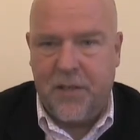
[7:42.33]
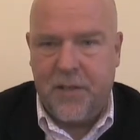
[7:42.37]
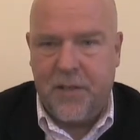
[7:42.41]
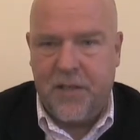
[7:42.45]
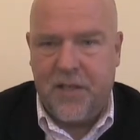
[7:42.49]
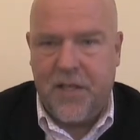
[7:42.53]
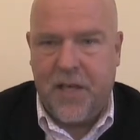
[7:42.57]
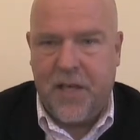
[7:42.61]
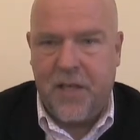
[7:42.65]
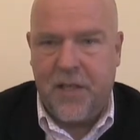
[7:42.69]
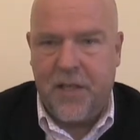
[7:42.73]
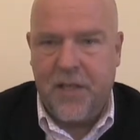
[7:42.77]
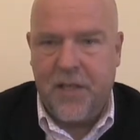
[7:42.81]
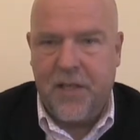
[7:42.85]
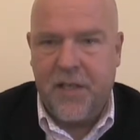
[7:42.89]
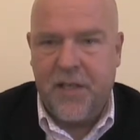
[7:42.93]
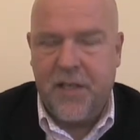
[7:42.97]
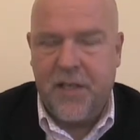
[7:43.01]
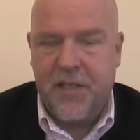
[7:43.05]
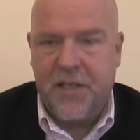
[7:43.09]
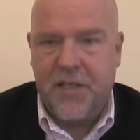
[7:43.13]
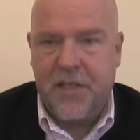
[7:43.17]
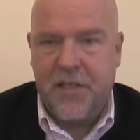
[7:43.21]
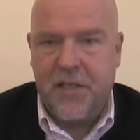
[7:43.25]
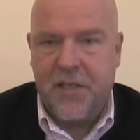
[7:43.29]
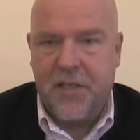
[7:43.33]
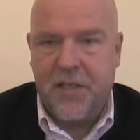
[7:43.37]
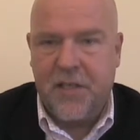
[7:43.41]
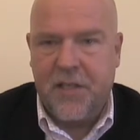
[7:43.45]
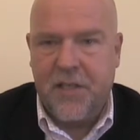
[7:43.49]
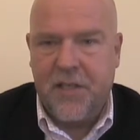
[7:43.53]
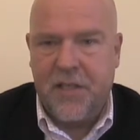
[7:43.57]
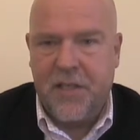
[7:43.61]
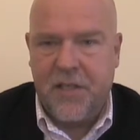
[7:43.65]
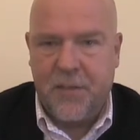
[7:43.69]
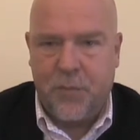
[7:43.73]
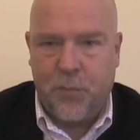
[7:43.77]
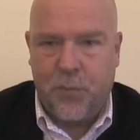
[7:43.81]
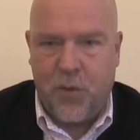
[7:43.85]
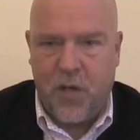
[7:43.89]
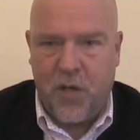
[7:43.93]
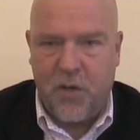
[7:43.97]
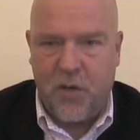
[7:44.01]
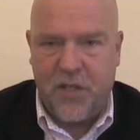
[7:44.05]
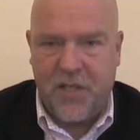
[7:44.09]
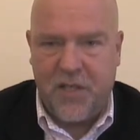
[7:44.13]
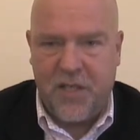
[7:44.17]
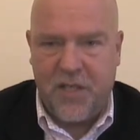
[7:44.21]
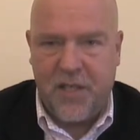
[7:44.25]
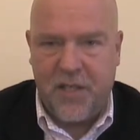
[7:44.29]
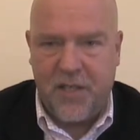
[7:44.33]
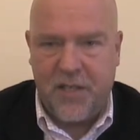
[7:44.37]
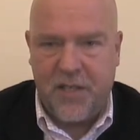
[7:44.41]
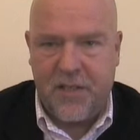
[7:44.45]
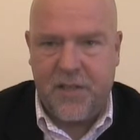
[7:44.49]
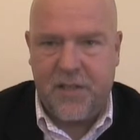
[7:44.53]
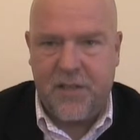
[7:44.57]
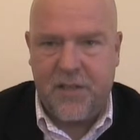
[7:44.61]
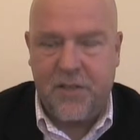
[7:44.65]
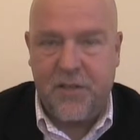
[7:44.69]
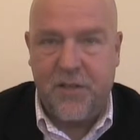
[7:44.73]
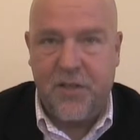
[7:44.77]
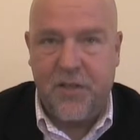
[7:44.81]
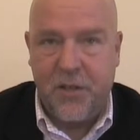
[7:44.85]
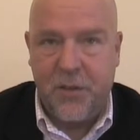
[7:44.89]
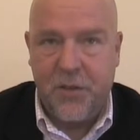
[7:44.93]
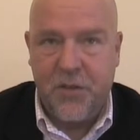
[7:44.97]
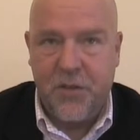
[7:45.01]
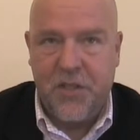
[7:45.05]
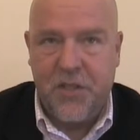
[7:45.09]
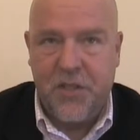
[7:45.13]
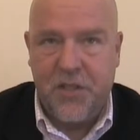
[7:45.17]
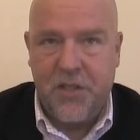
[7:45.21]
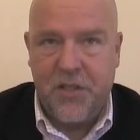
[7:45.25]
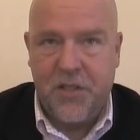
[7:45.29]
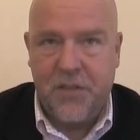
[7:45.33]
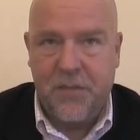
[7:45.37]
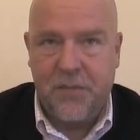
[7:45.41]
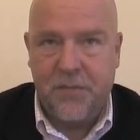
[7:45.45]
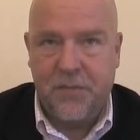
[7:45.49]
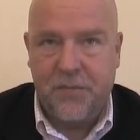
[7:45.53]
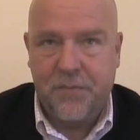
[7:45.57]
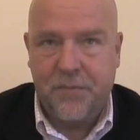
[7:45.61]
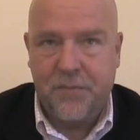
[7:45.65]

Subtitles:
techniques that this process uses.